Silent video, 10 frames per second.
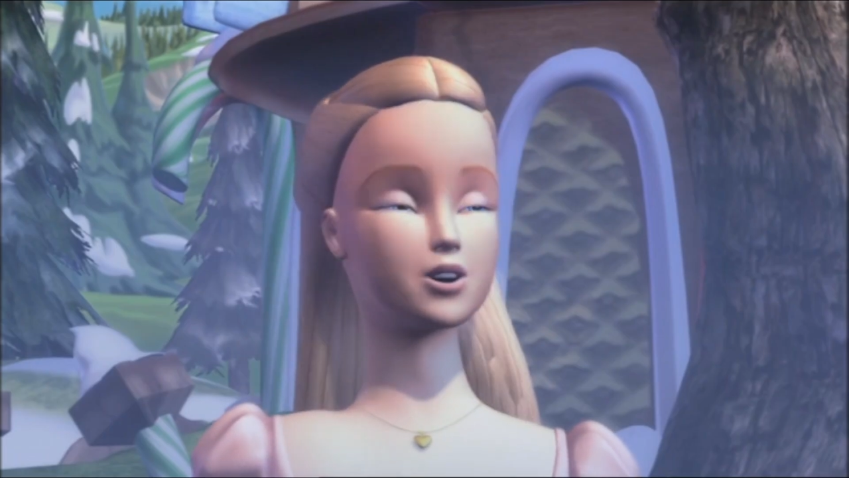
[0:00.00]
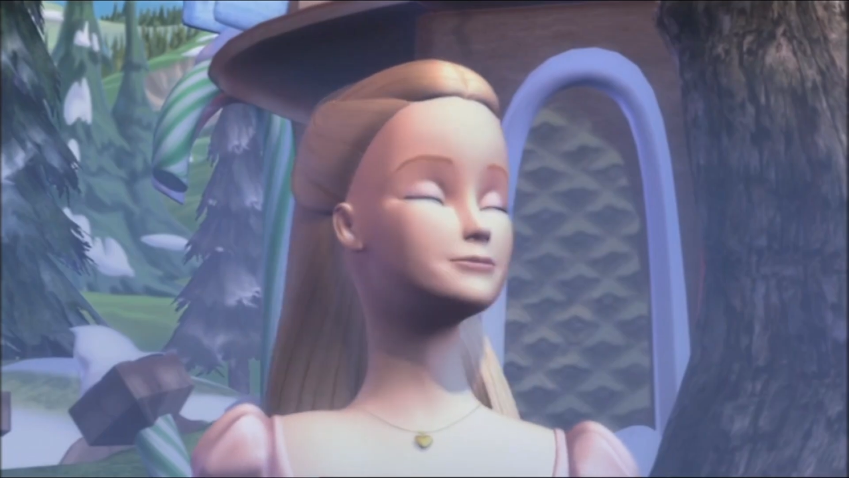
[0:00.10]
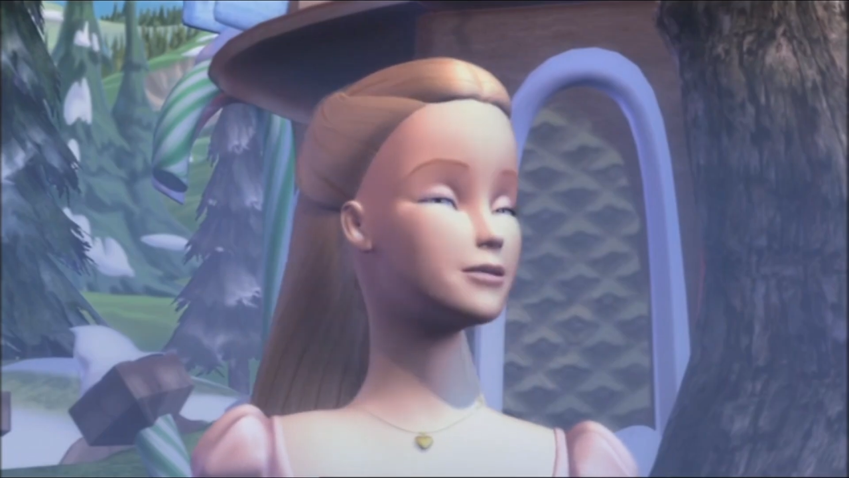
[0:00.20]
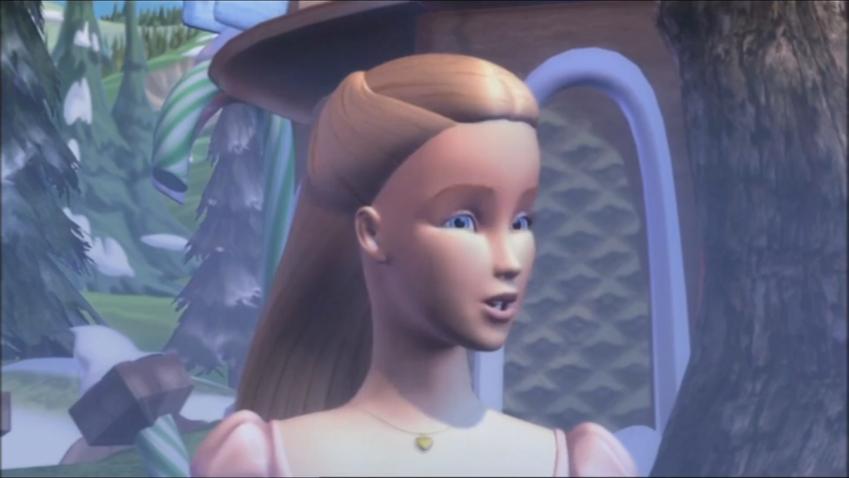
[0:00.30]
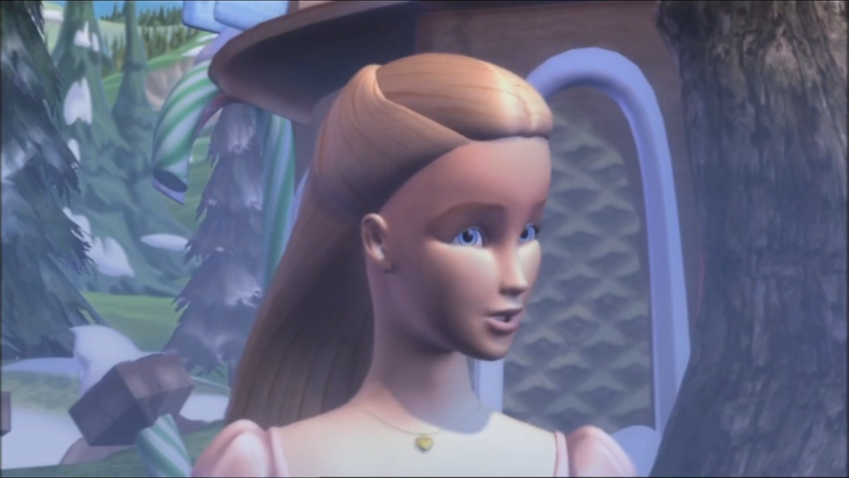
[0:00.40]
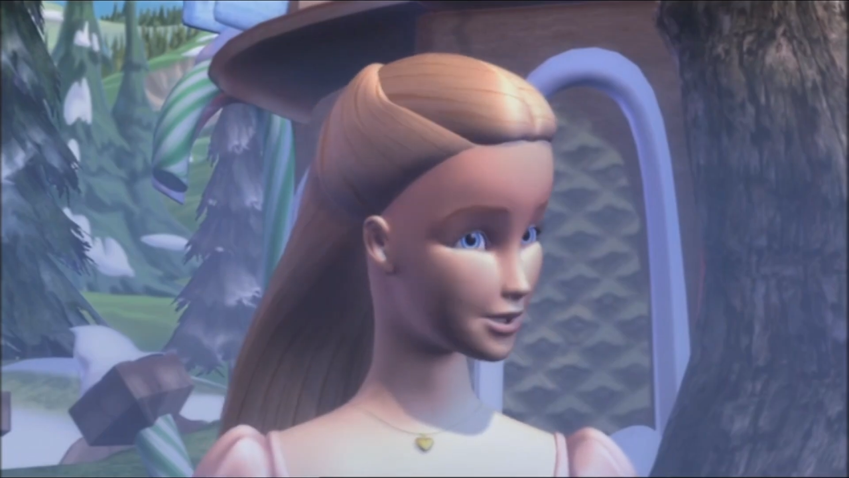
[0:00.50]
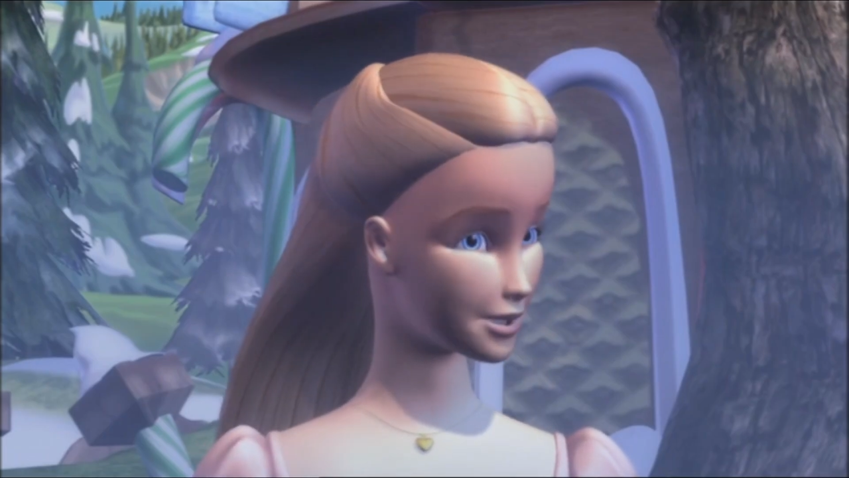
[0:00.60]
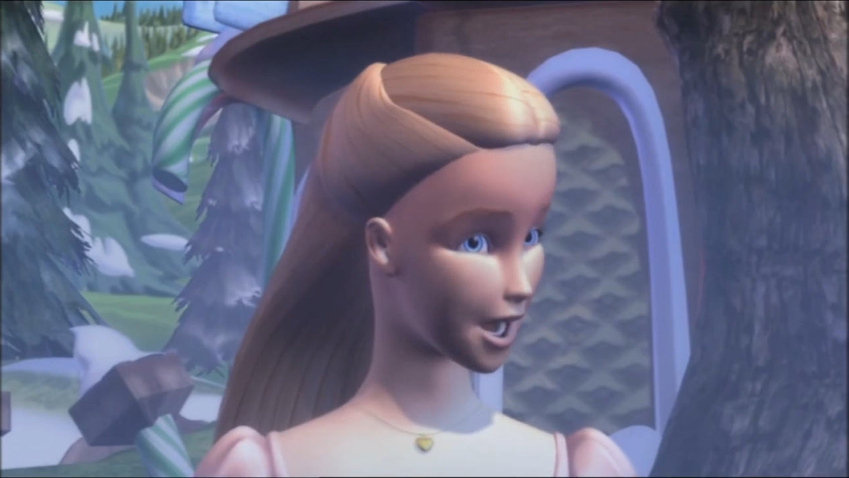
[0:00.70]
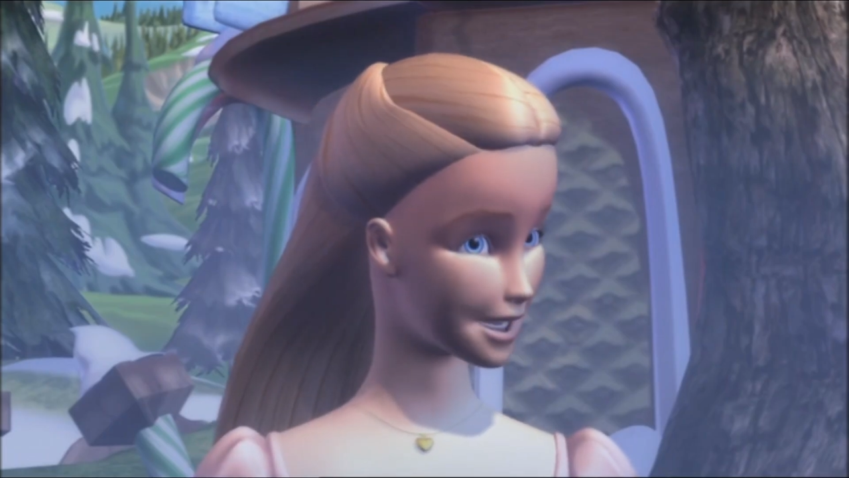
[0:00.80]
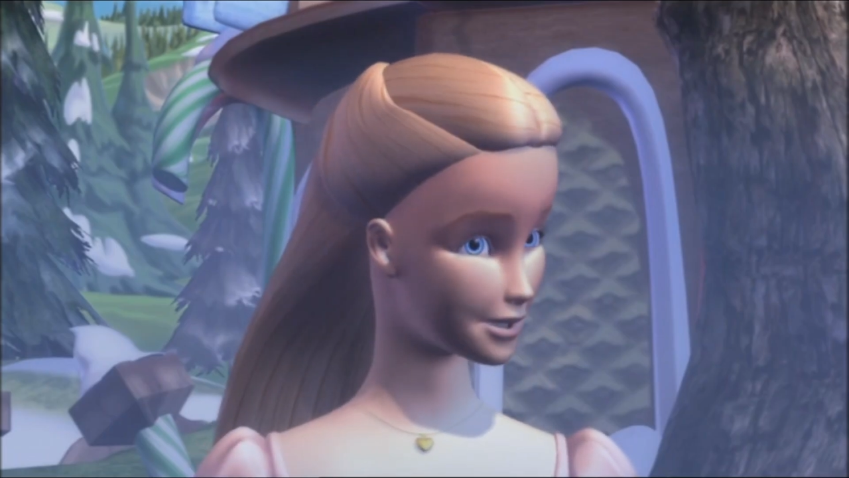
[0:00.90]
The mouse
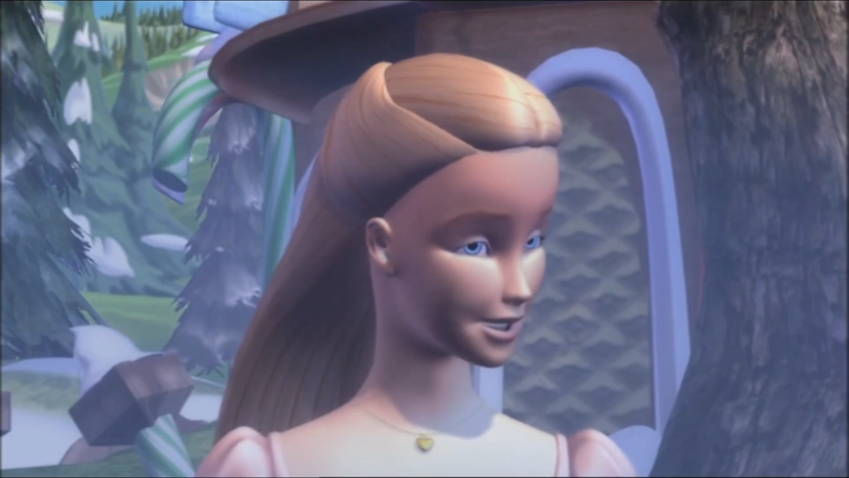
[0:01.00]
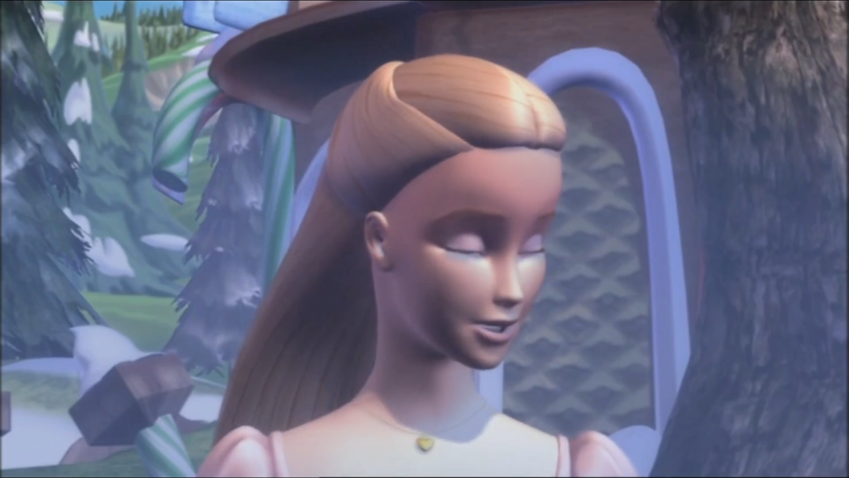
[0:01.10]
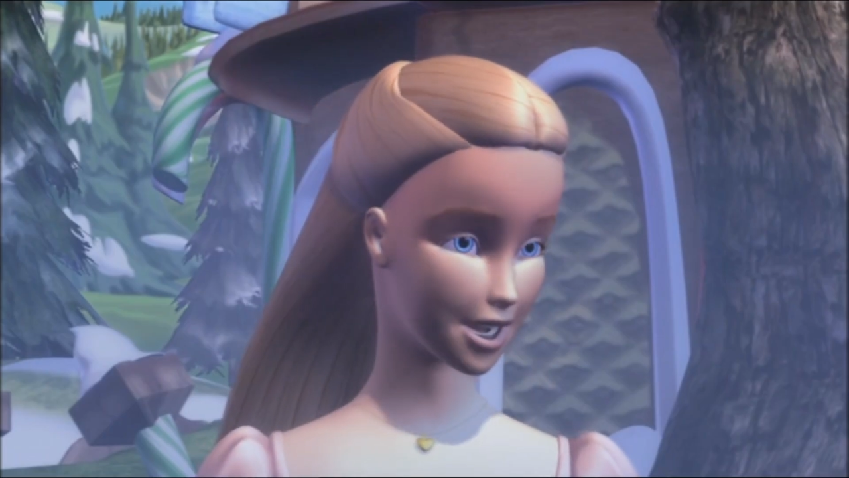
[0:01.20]
decided he